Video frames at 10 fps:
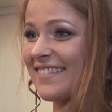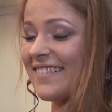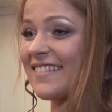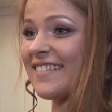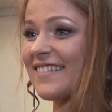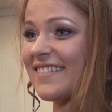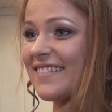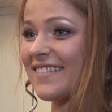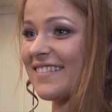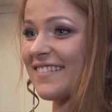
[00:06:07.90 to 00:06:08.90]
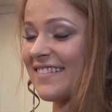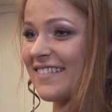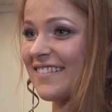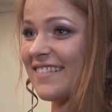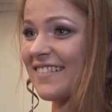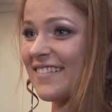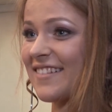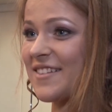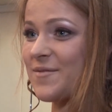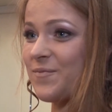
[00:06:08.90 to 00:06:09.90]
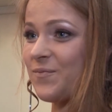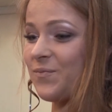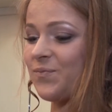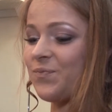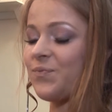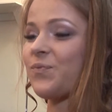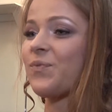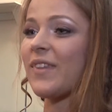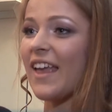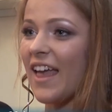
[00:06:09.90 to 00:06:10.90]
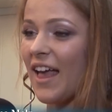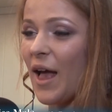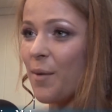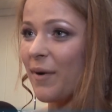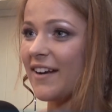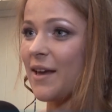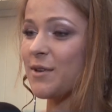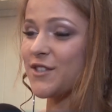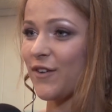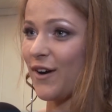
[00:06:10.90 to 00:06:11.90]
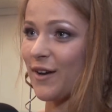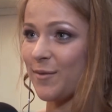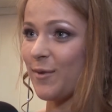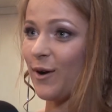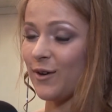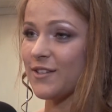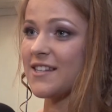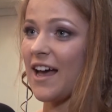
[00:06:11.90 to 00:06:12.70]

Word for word: Contestant number two, please introduce yourself. My name is Veronica Malls.